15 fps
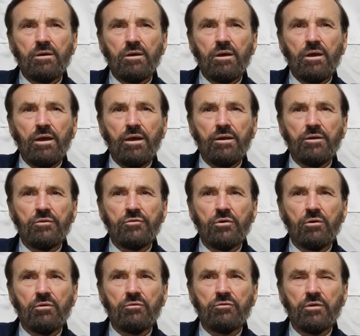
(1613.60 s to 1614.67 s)
And it
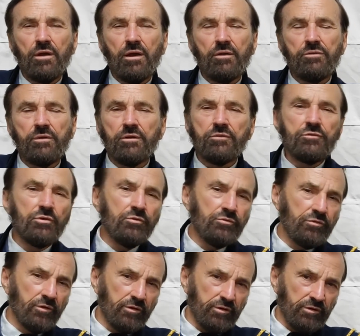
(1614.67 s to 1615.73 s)
turns out that two
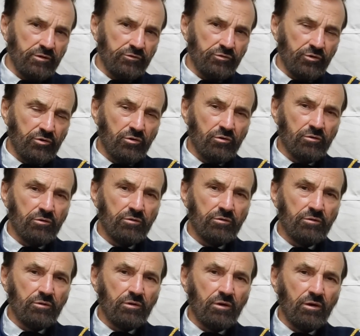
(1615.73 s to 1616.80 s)
things occurred
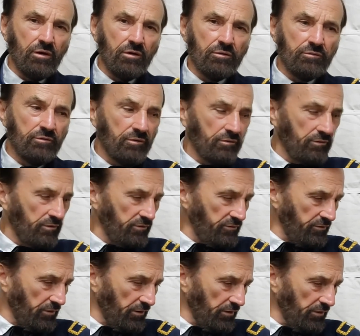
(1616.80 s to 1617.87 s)
on this
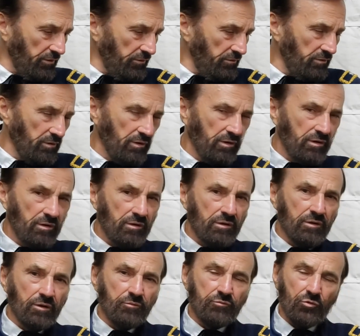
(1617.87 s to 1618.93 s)
day
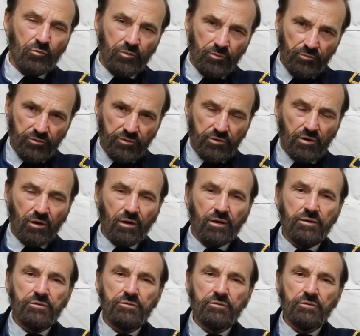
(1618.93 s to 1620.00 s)
of November the
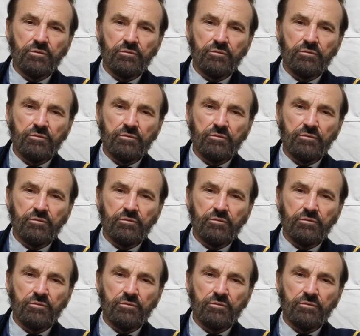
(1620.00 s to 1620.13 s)
9th of